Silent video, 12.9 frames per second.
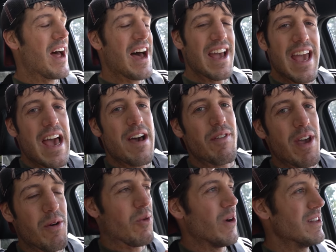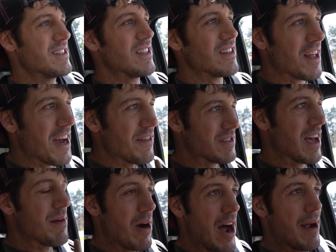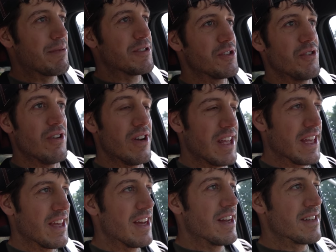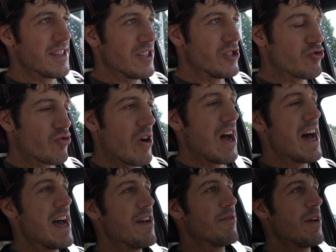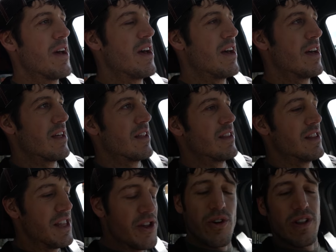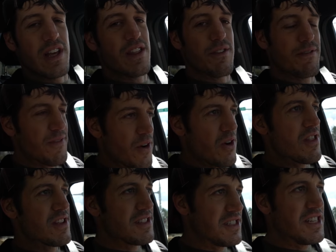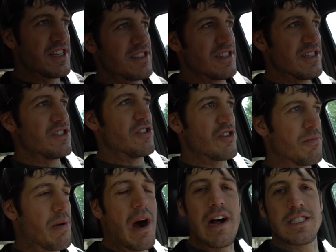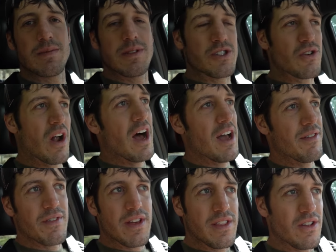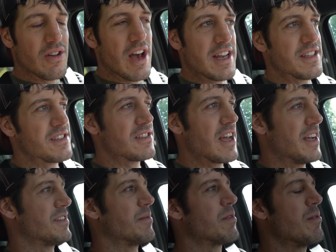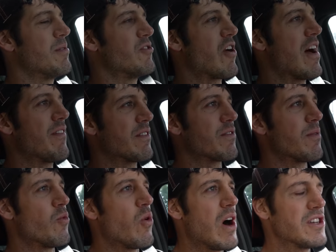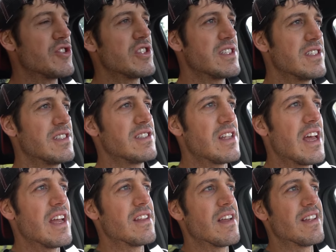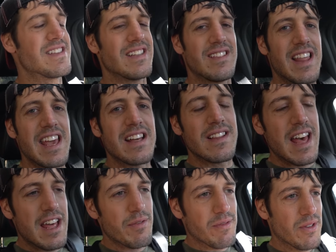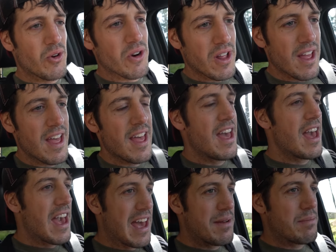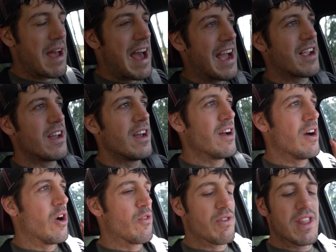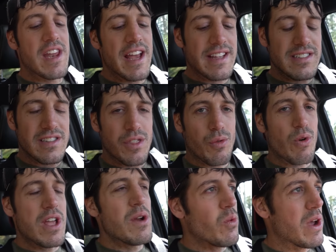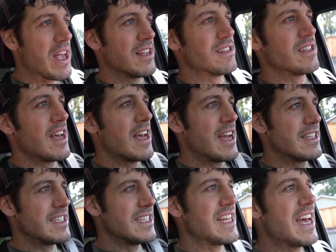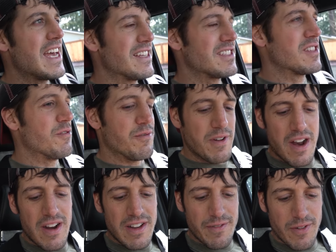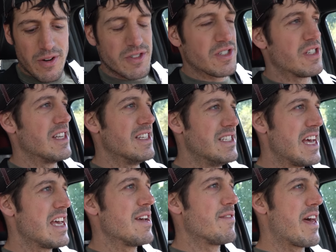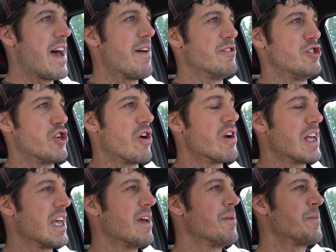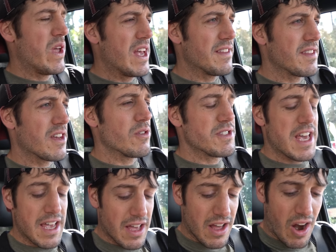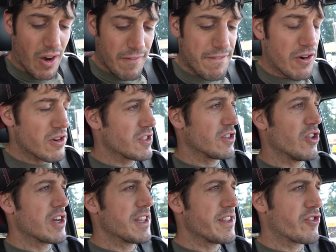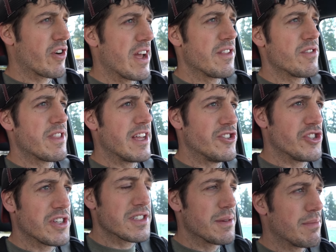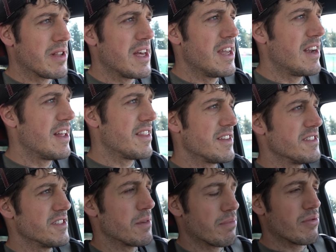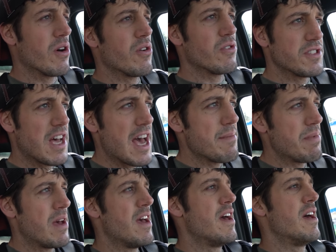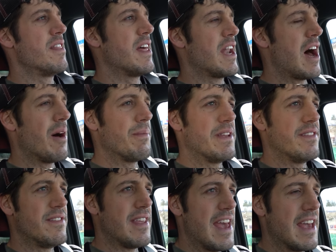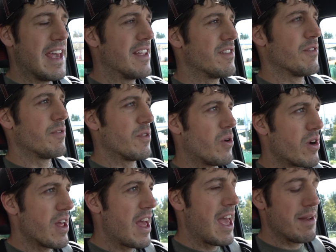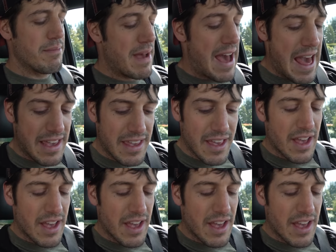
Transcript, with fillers: I have a once in a lifetime opportunity to drive literally the furthest distance you could possibly drive in the United States. I'm gonna be driving from Washington State to Lakeland, Florida and back over the next three weeks. And today is the very first day of that journey. We get to go take our first look at the trailer. They just completed it. This is a prototype that I'll be taking to Florida and back